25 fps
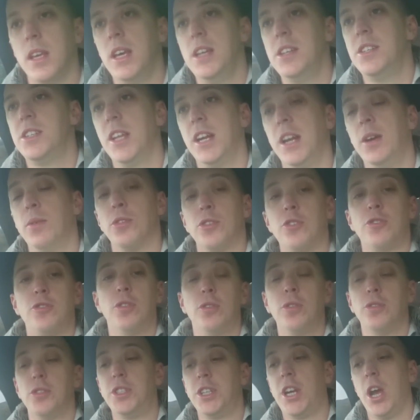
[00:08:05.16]
is that it will
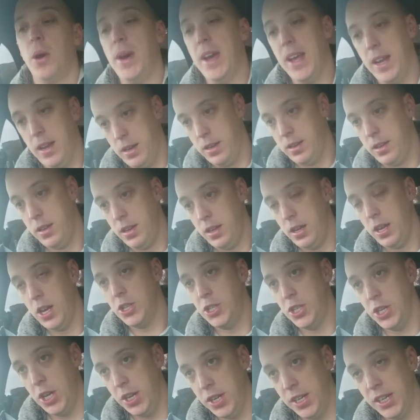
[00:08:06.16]
struggle to go in
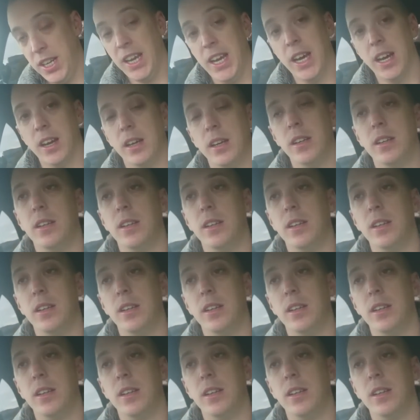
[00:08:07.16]
a certain gear.